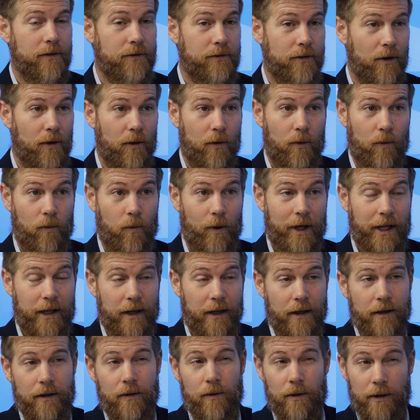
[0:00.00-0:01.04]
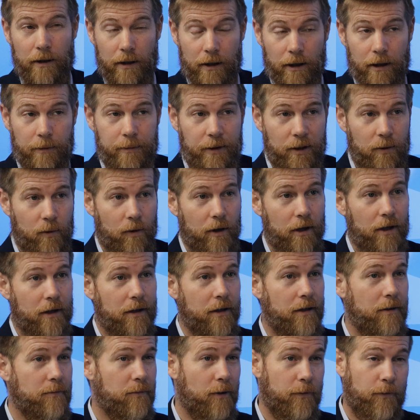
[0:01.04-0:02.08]
So we can do a little bit of work
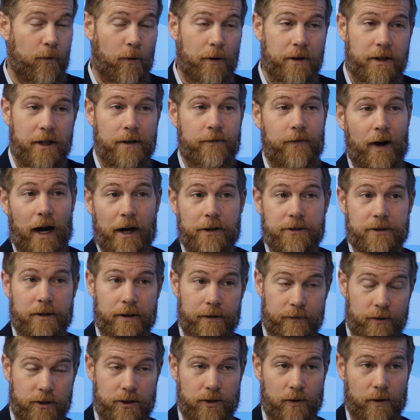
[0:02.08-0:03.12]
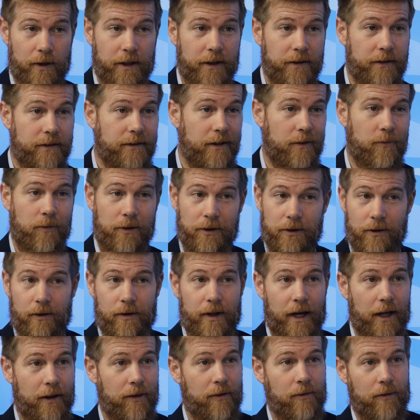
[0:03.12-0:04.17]
before the advisor even joins, and we'll do
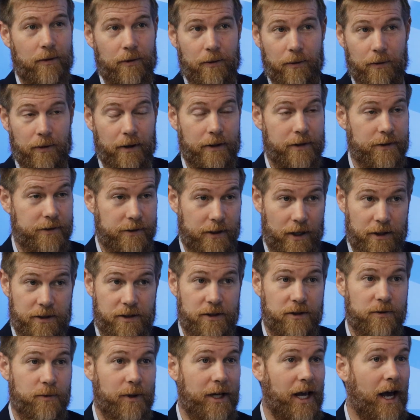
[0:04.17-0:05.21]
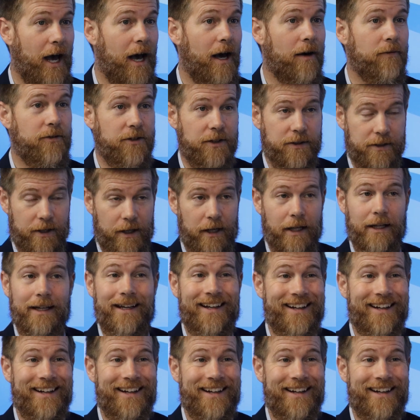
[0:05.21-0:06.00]
that through the discussions we have, just kind of